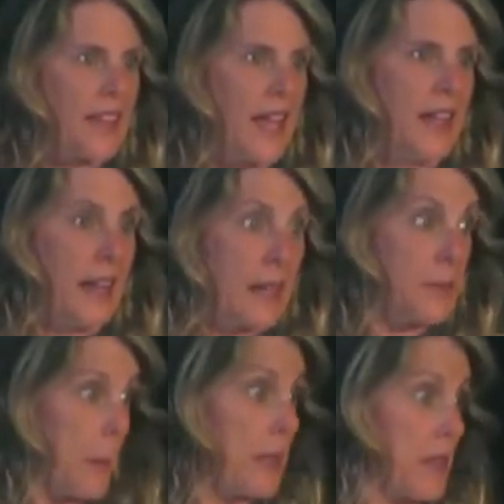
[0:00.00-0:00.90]
then it
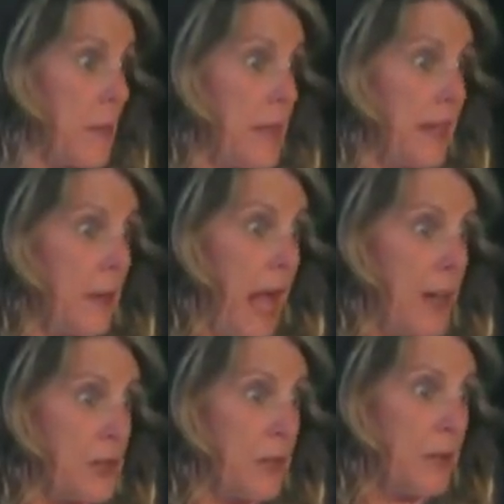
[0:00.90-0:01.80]
is about something that
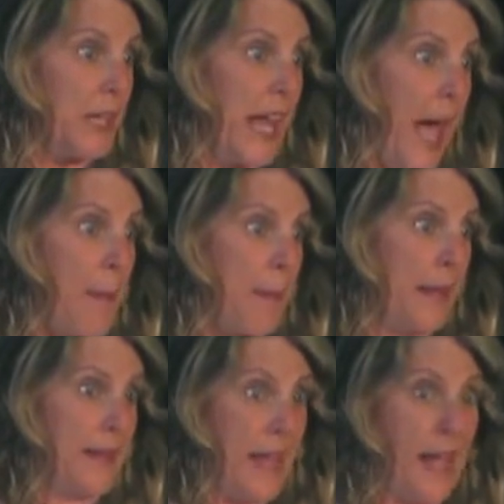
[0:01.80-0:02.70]
actually really
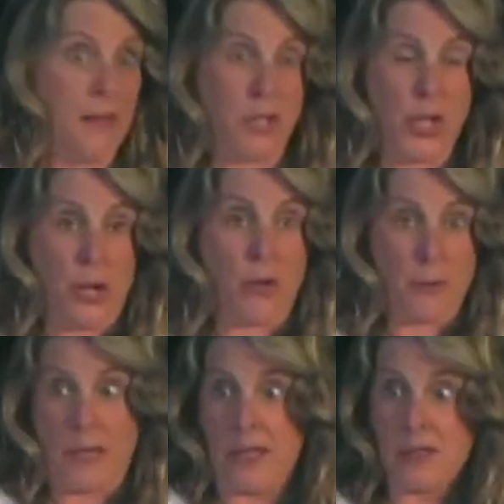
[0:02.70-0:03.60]
happened, then, you know, it
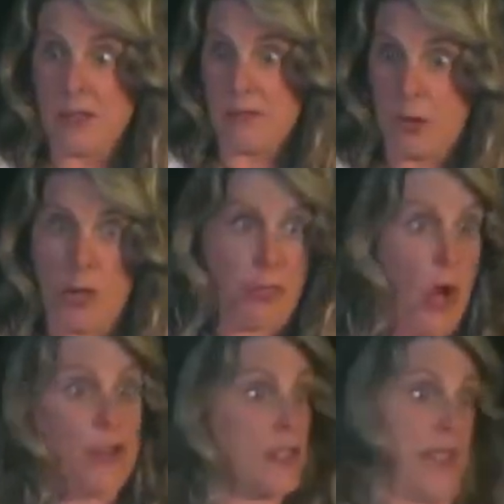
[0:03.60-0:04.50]
means
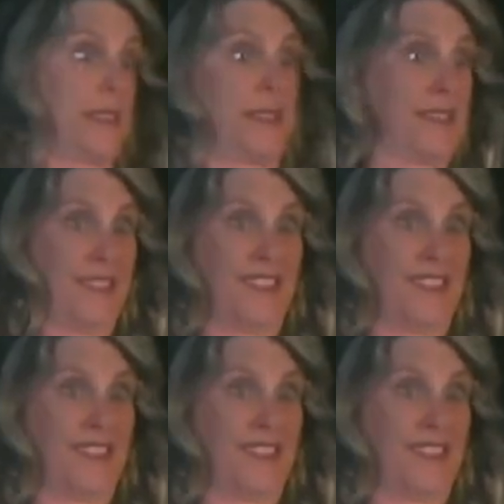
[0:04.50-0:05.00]
catharsis.